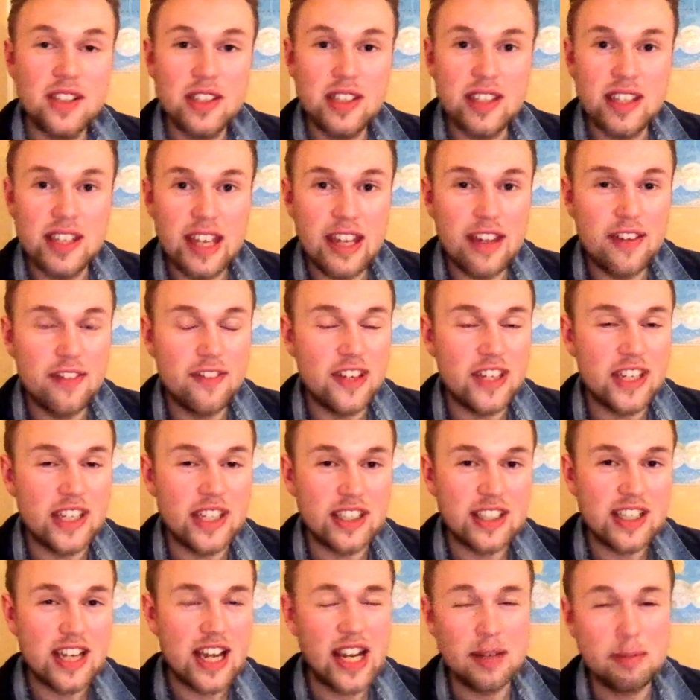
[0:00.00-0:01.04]
giving and
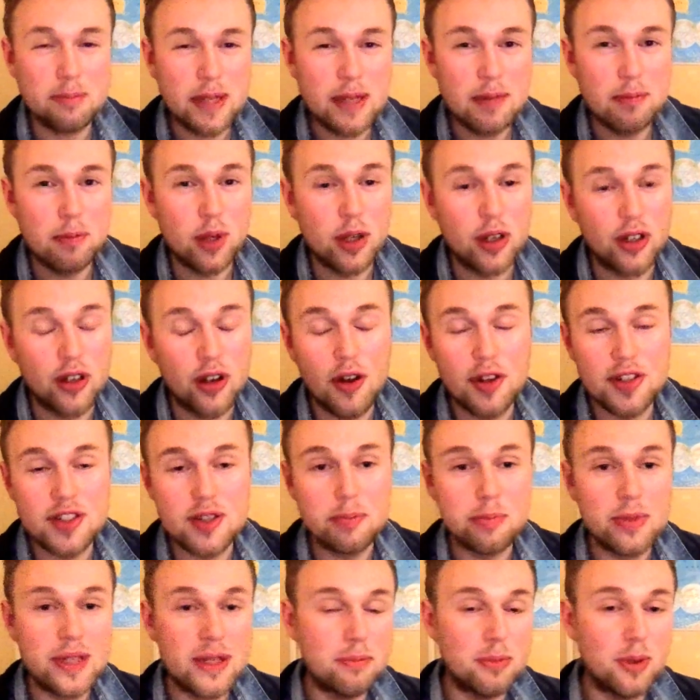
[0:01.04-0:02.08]
kind people are also
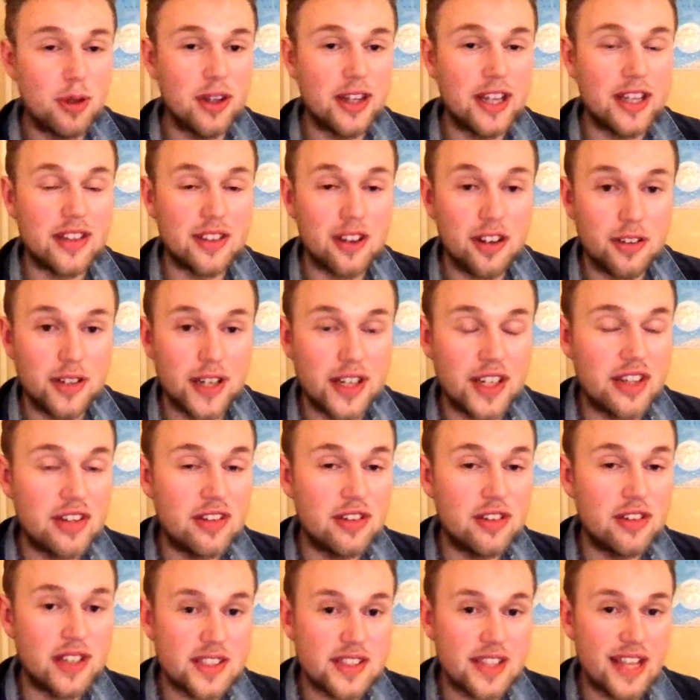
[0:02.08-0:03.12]
people that are ready to
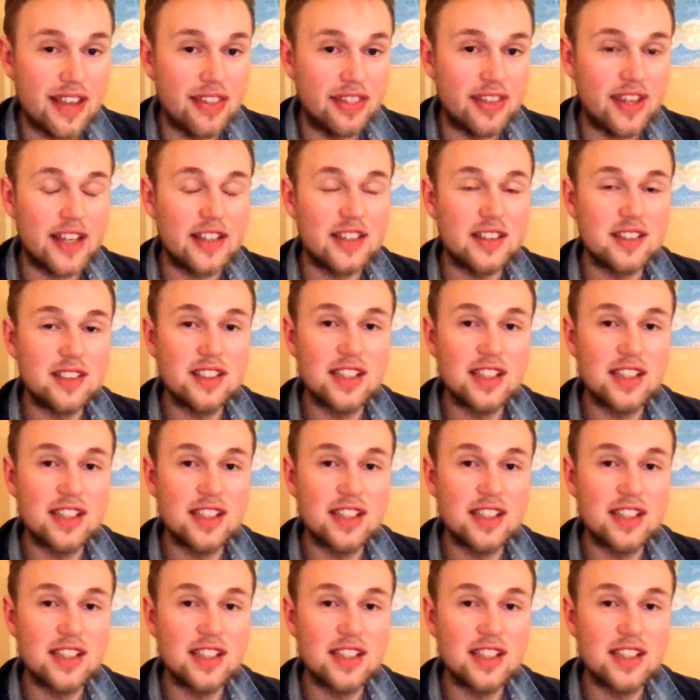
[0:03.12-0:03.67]
extend that